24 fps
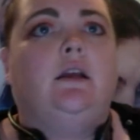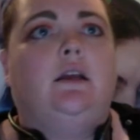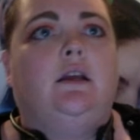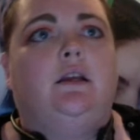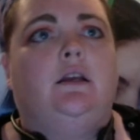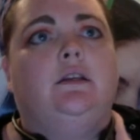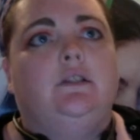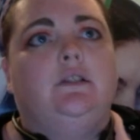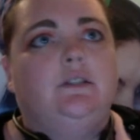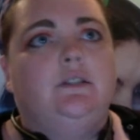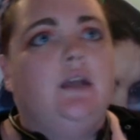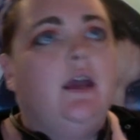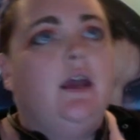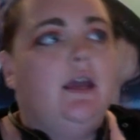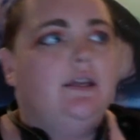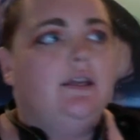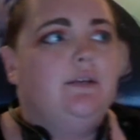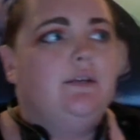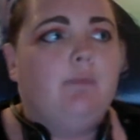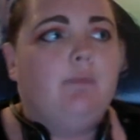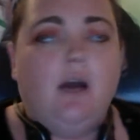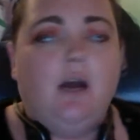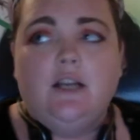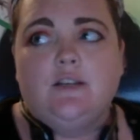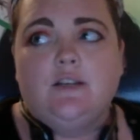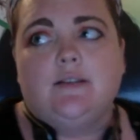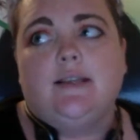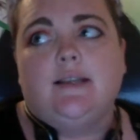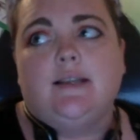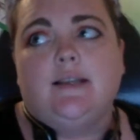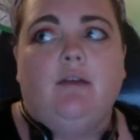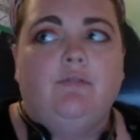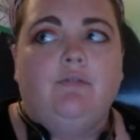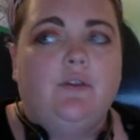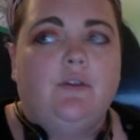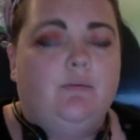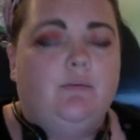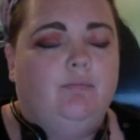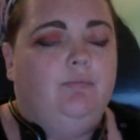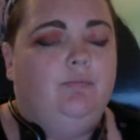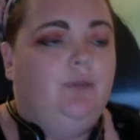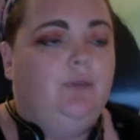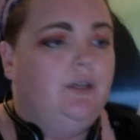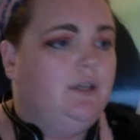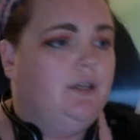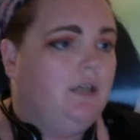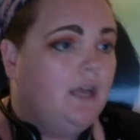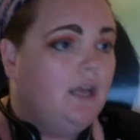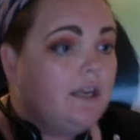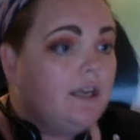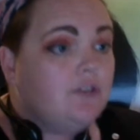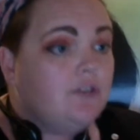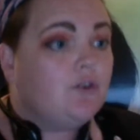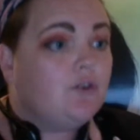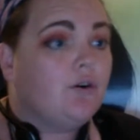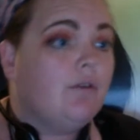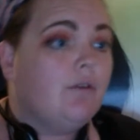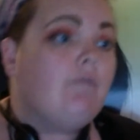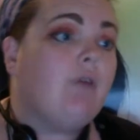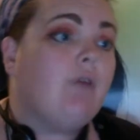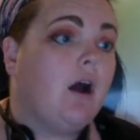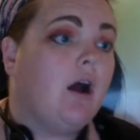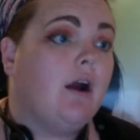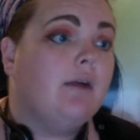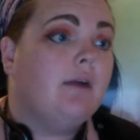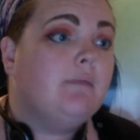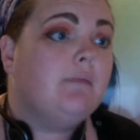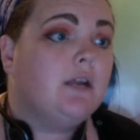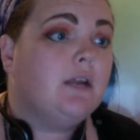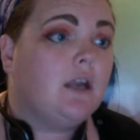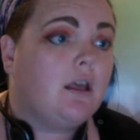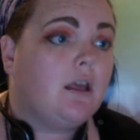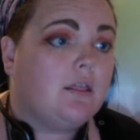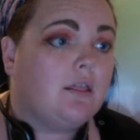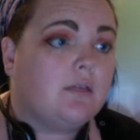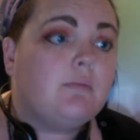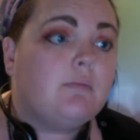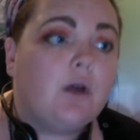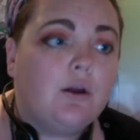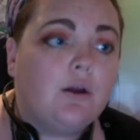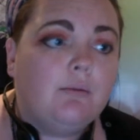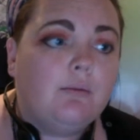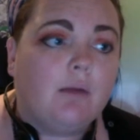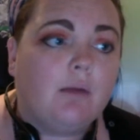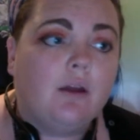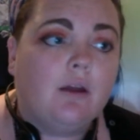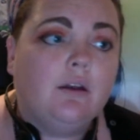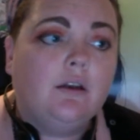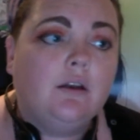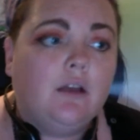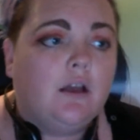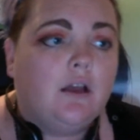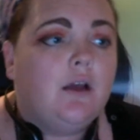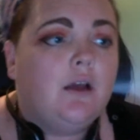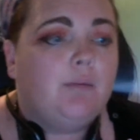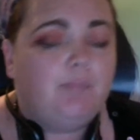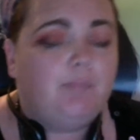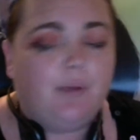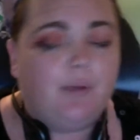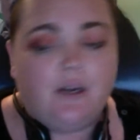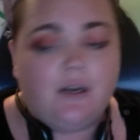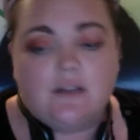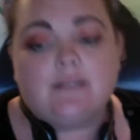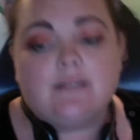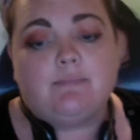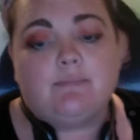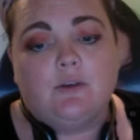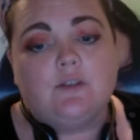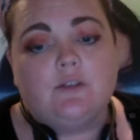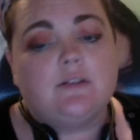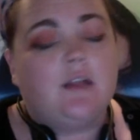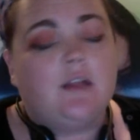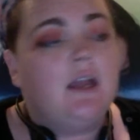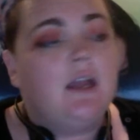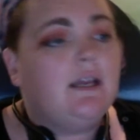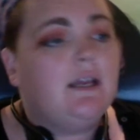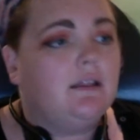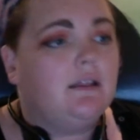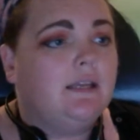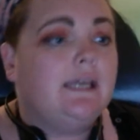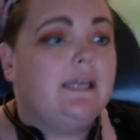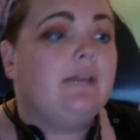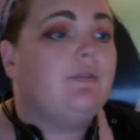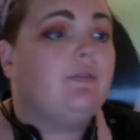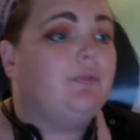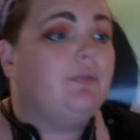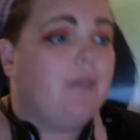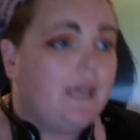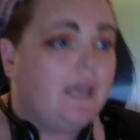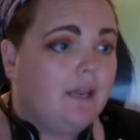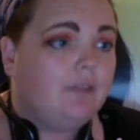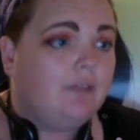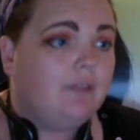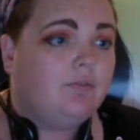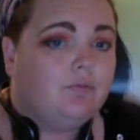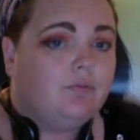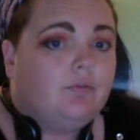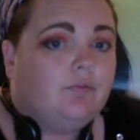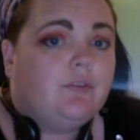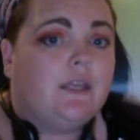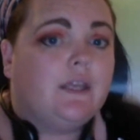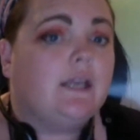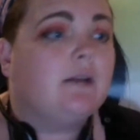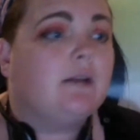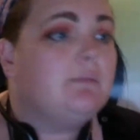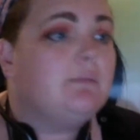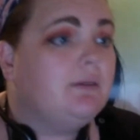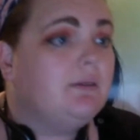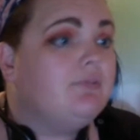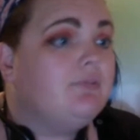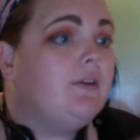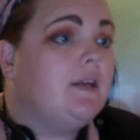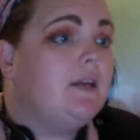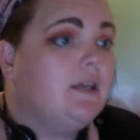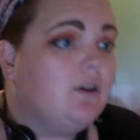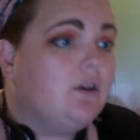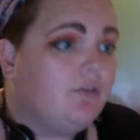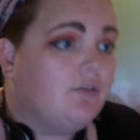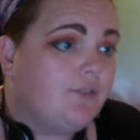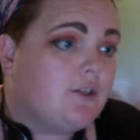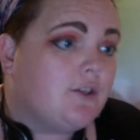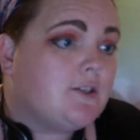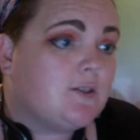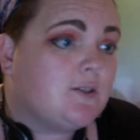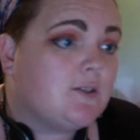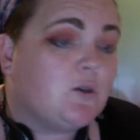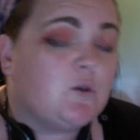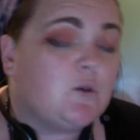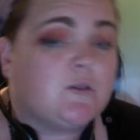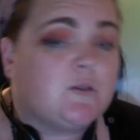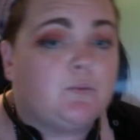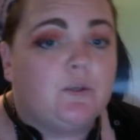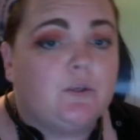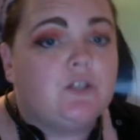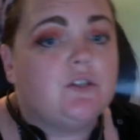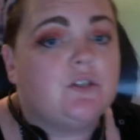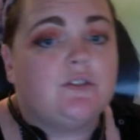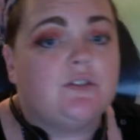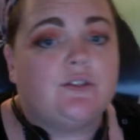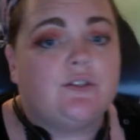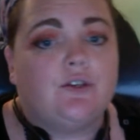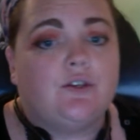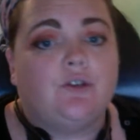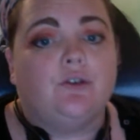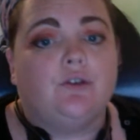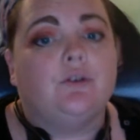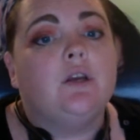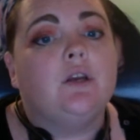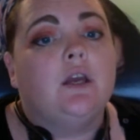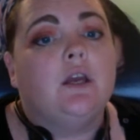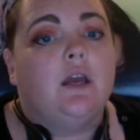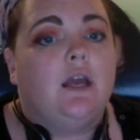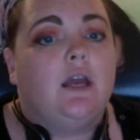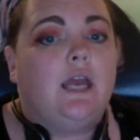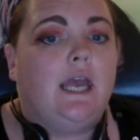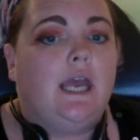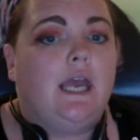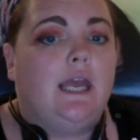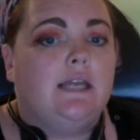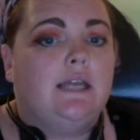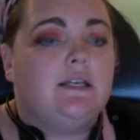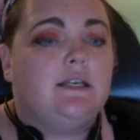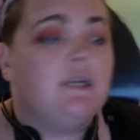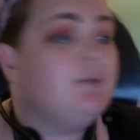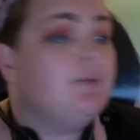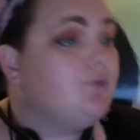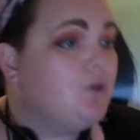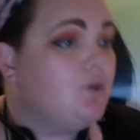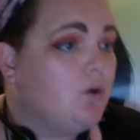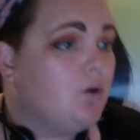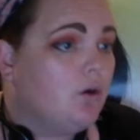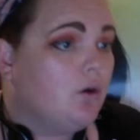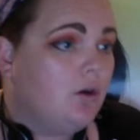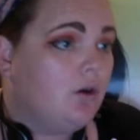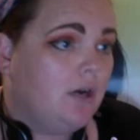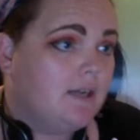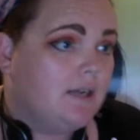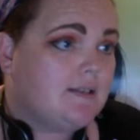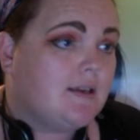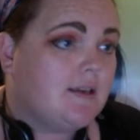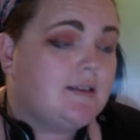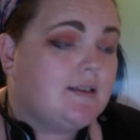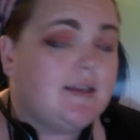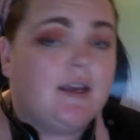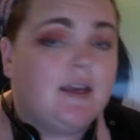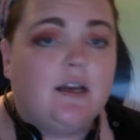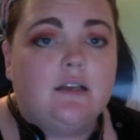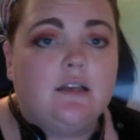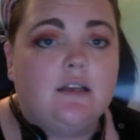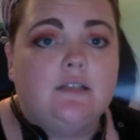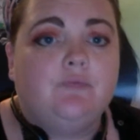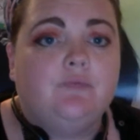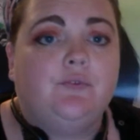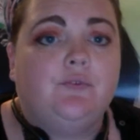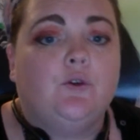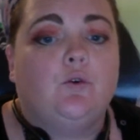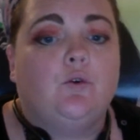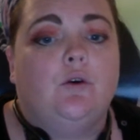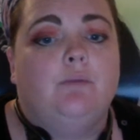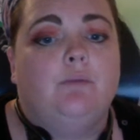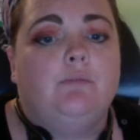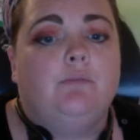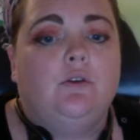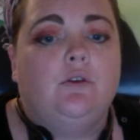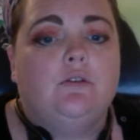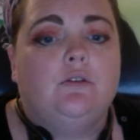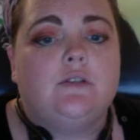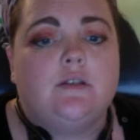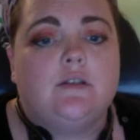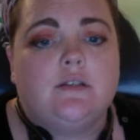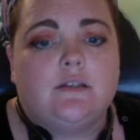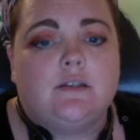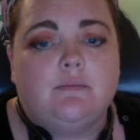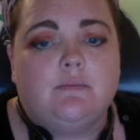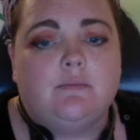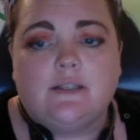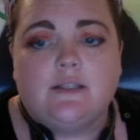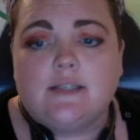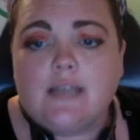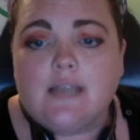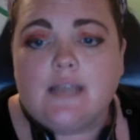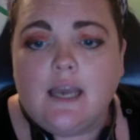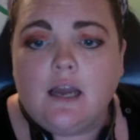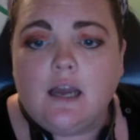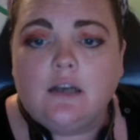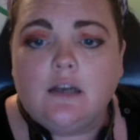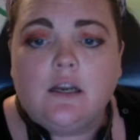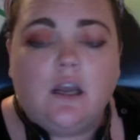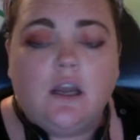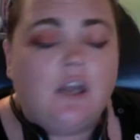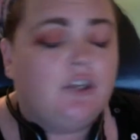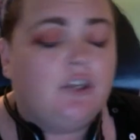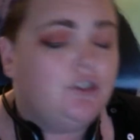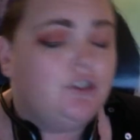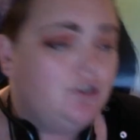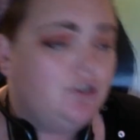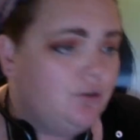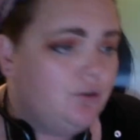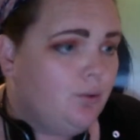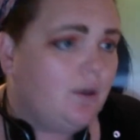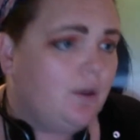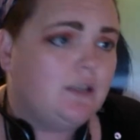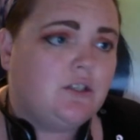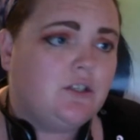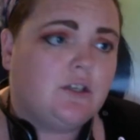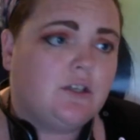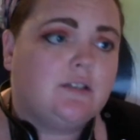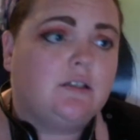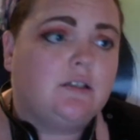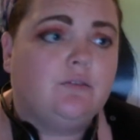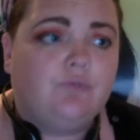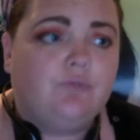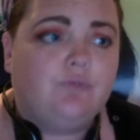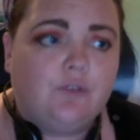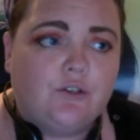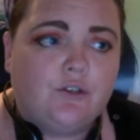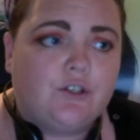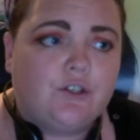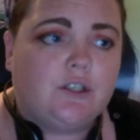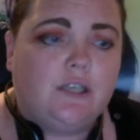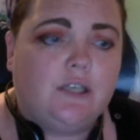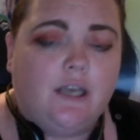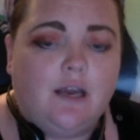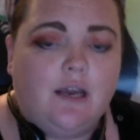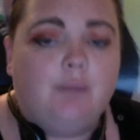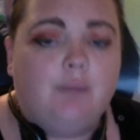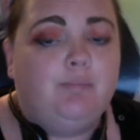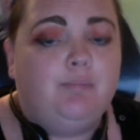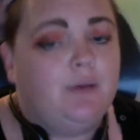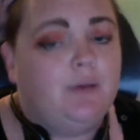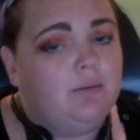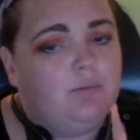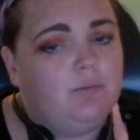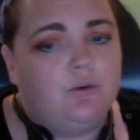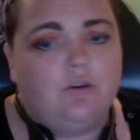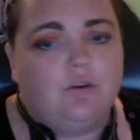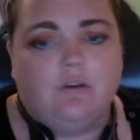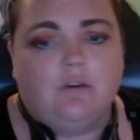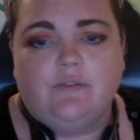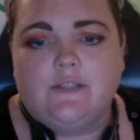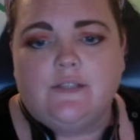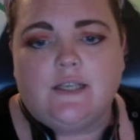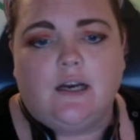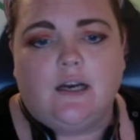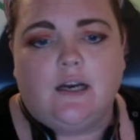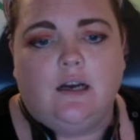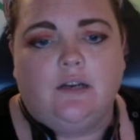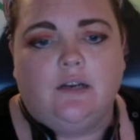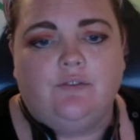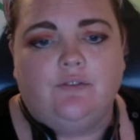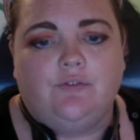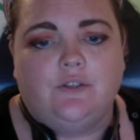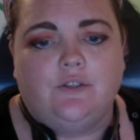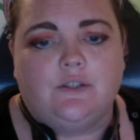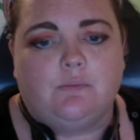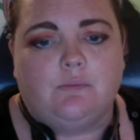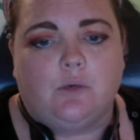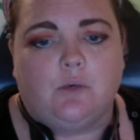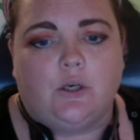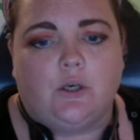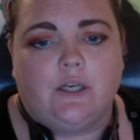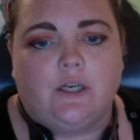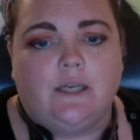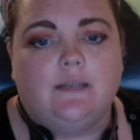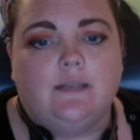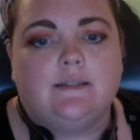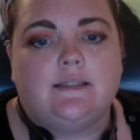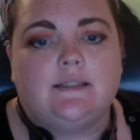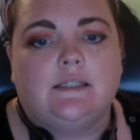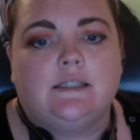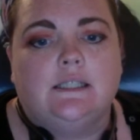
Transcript: yeah, you might just have them in your environment at the moment, but it's most likely they're going to be feeding off the source, which is you. And if as I said, if your immune system is down, you are just unfortunately a bit more of a target for Demodex.